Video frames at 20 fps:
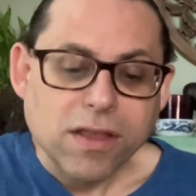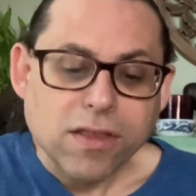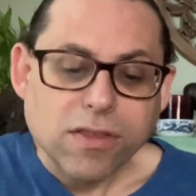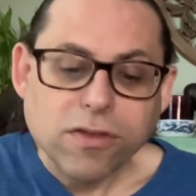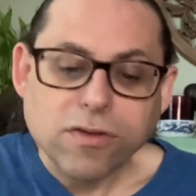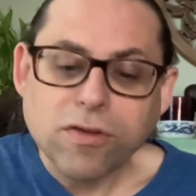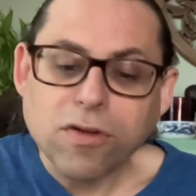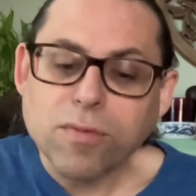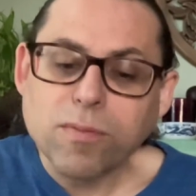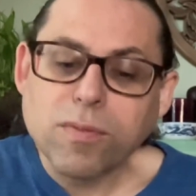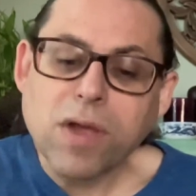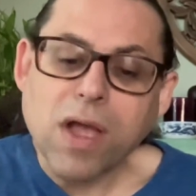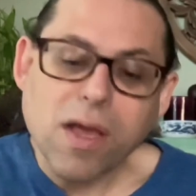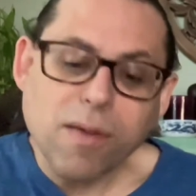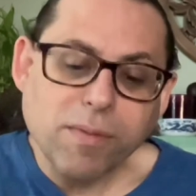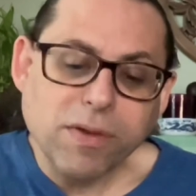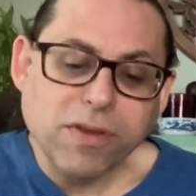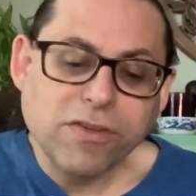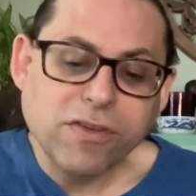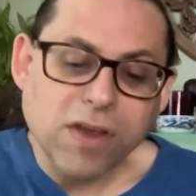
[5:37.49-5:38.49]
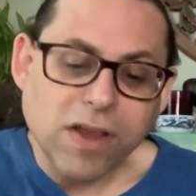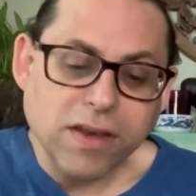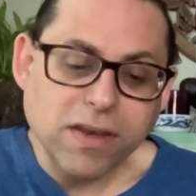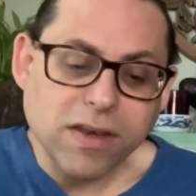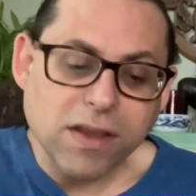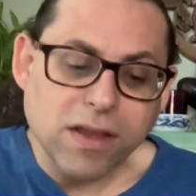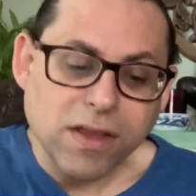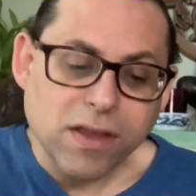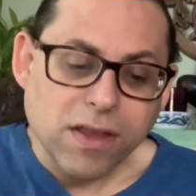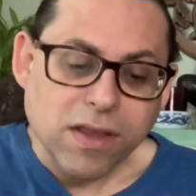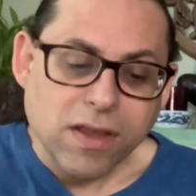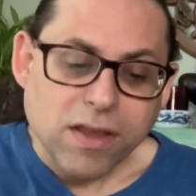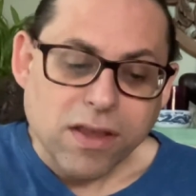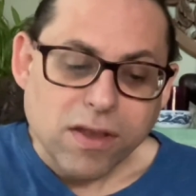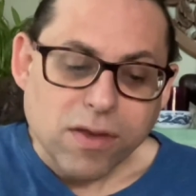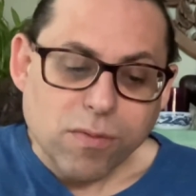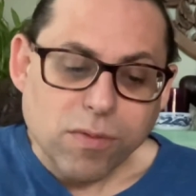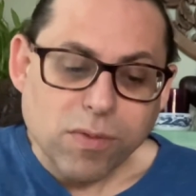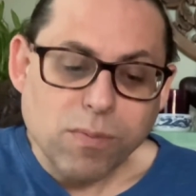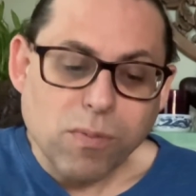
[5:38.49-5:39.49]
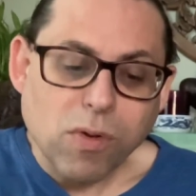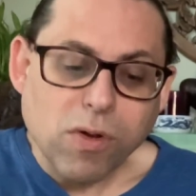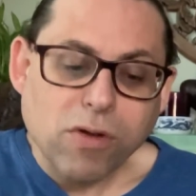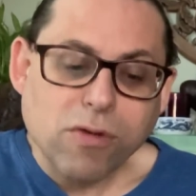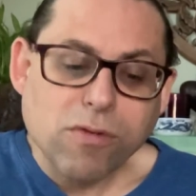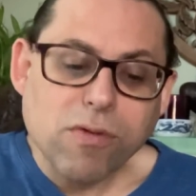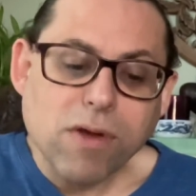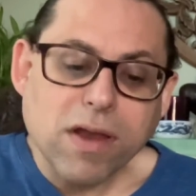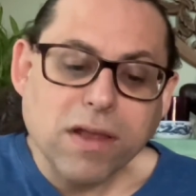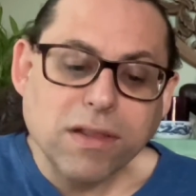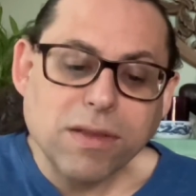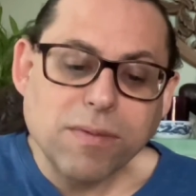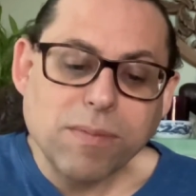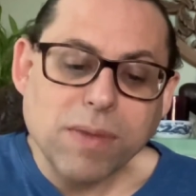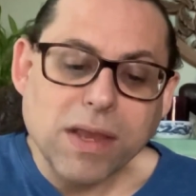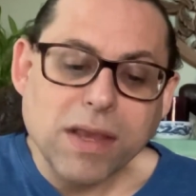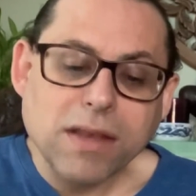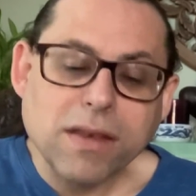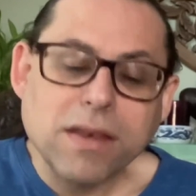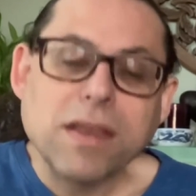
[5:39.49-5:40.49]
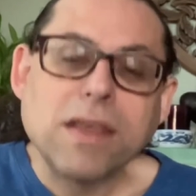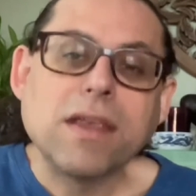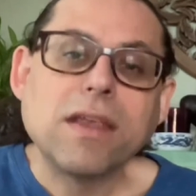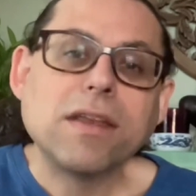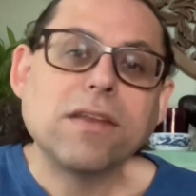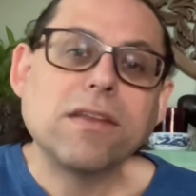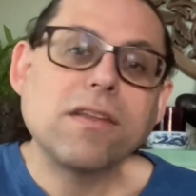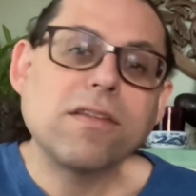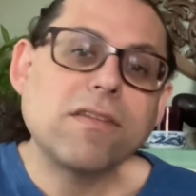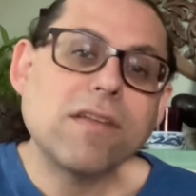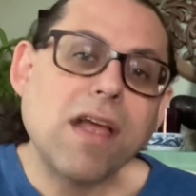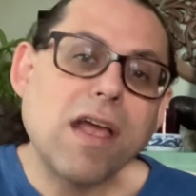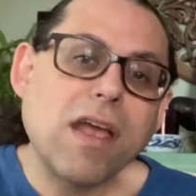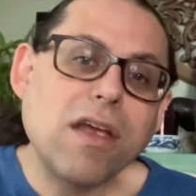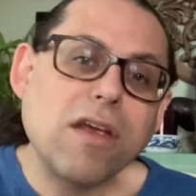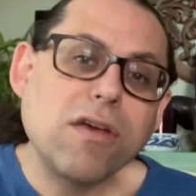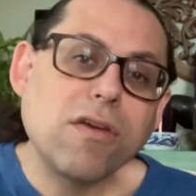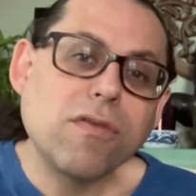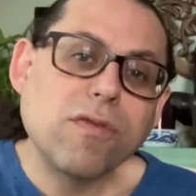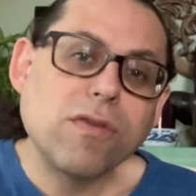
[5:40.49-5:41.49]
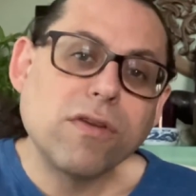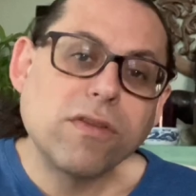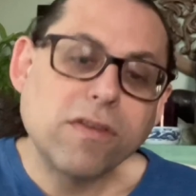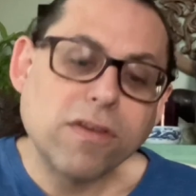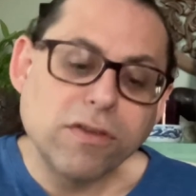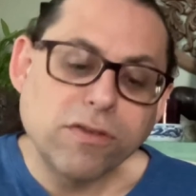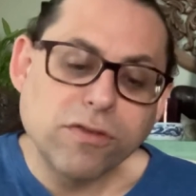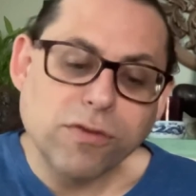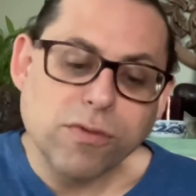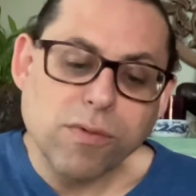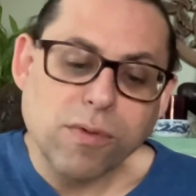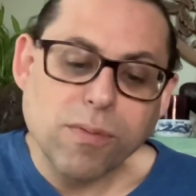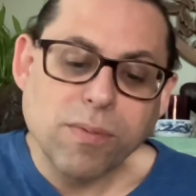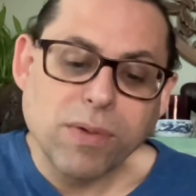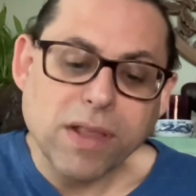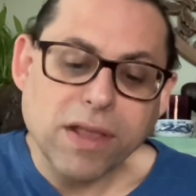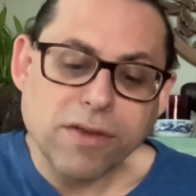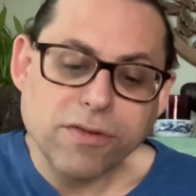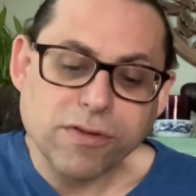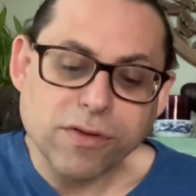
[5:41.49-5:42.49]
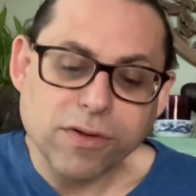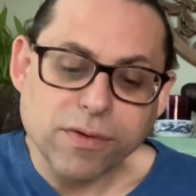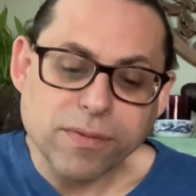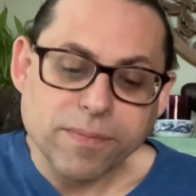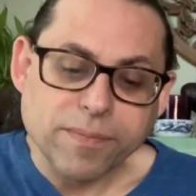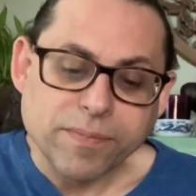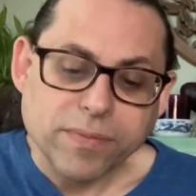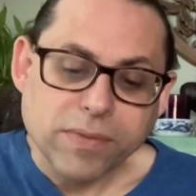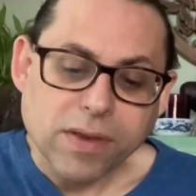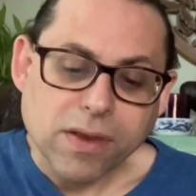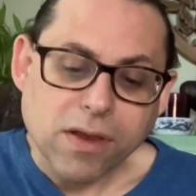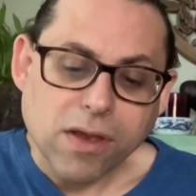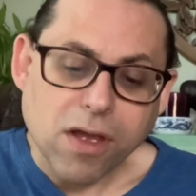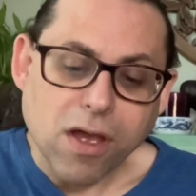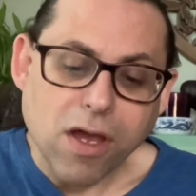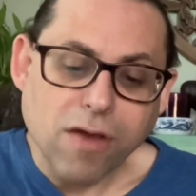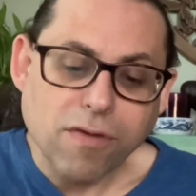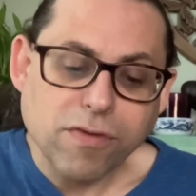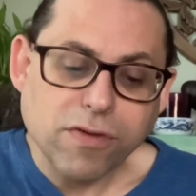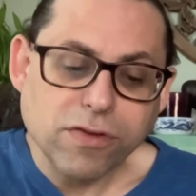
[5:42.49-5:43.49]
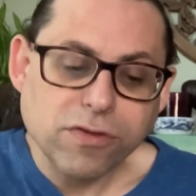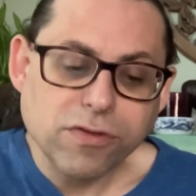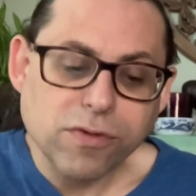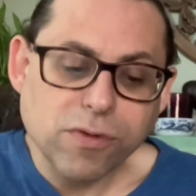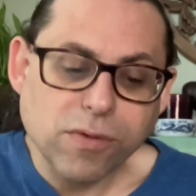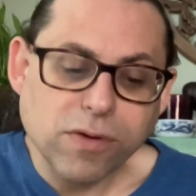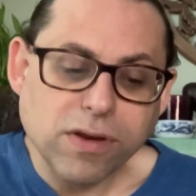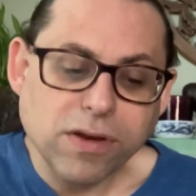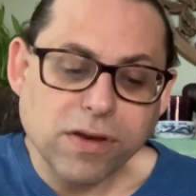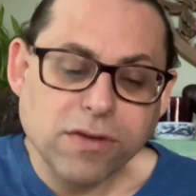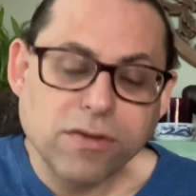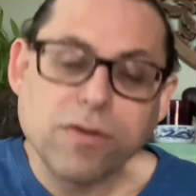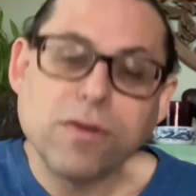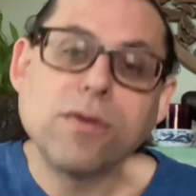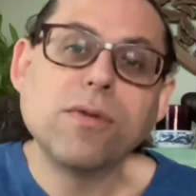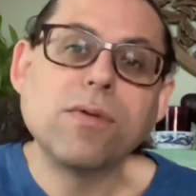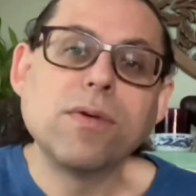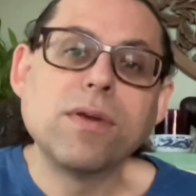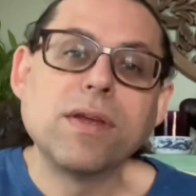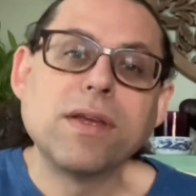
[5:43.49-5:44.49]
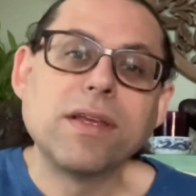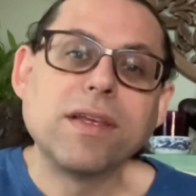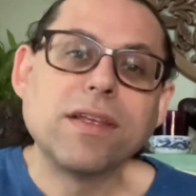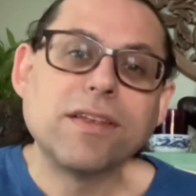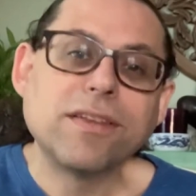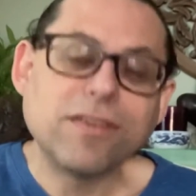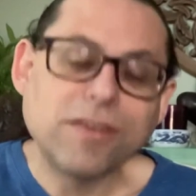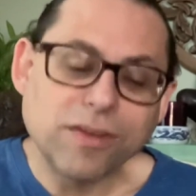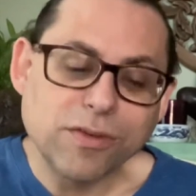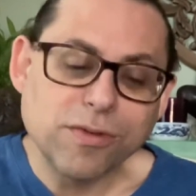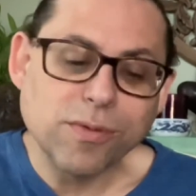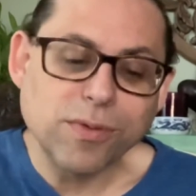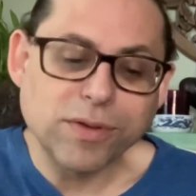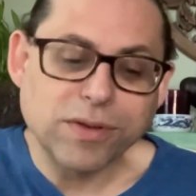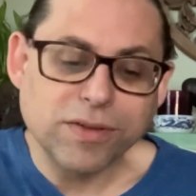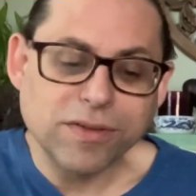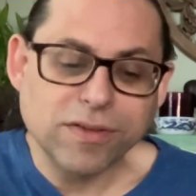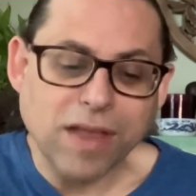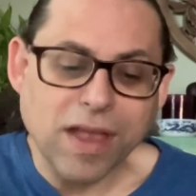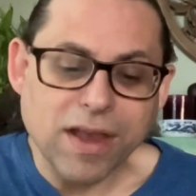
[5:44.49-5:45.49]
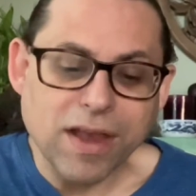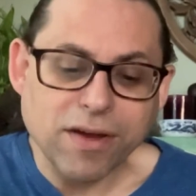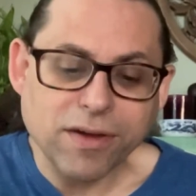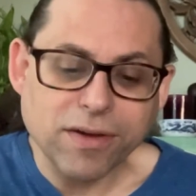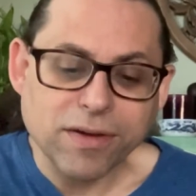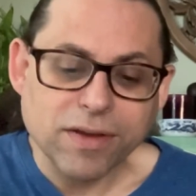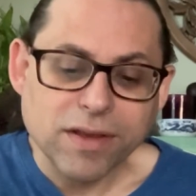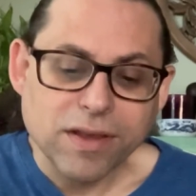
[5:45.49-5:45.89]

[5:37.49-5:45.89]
The term kamachanda would more correctly mean desire for sensual pleasure, often shortened to sensual desire.